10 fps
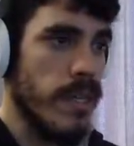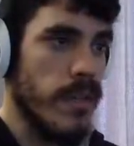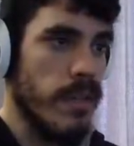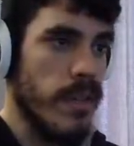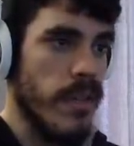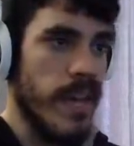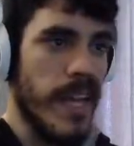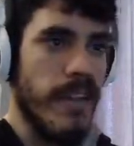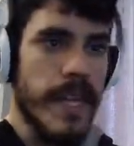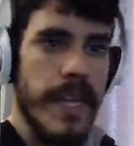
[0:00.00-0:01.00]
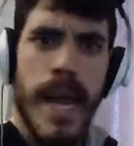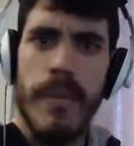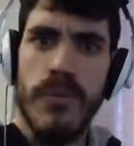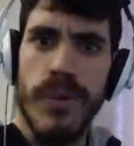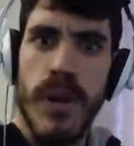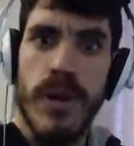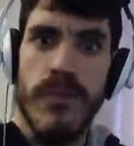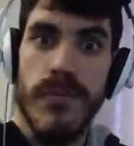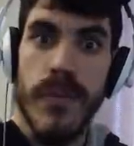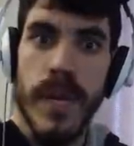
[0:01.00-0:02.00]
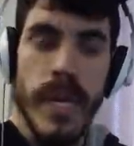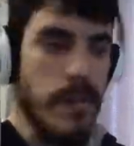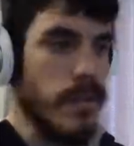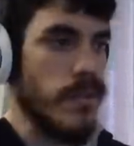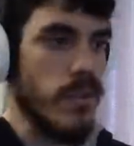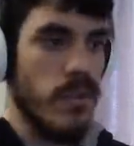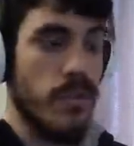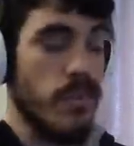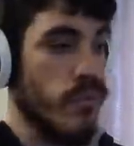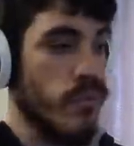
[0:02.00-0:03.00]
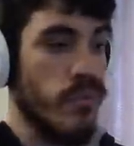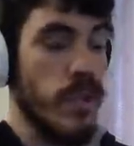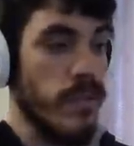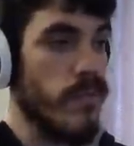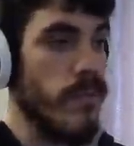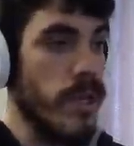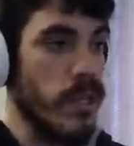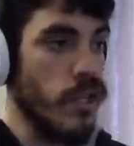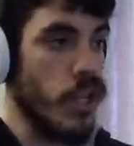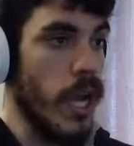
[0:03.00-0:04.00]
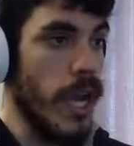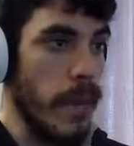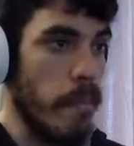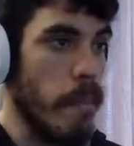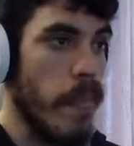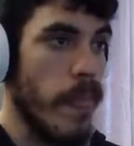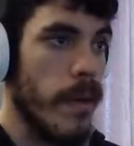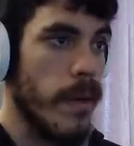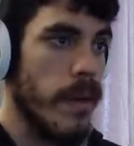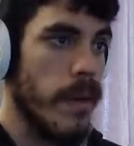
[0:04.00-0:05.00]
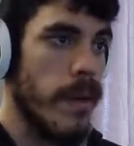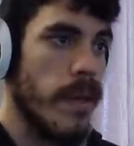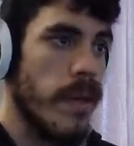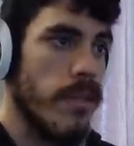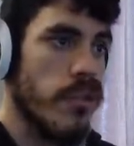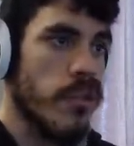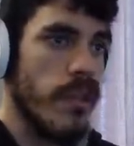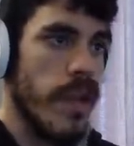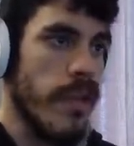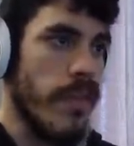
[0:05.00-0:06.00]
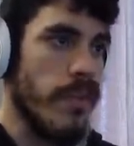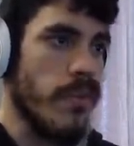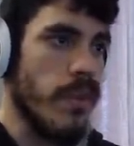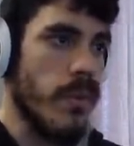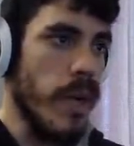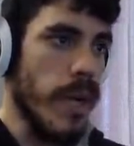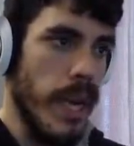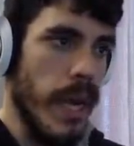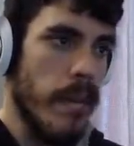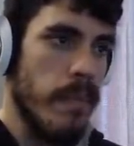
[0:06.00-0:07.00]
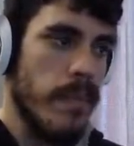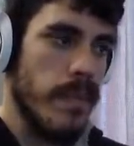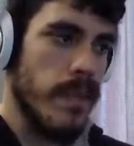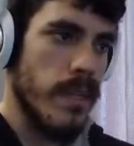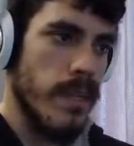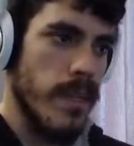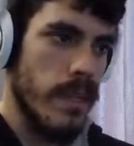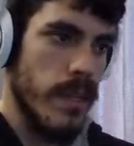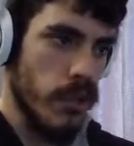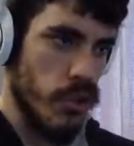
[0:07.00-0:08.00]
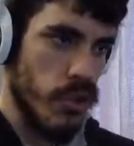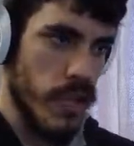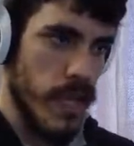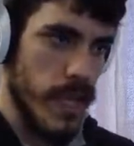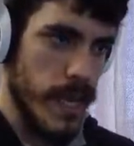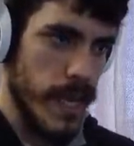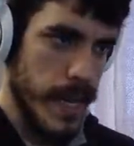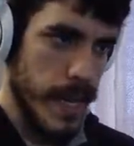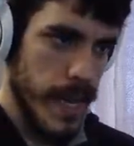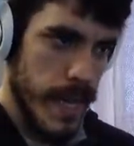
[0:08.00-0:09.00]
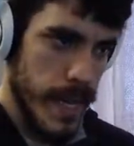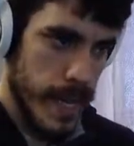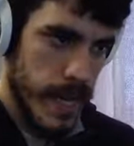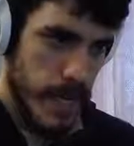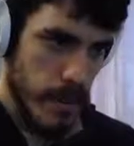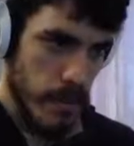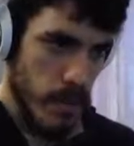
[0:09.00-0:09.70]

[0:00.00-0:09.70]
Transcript: See if I can even capture it all in frame, because it's pretty freaking giant. Stand on this thing, why not? Let's see, and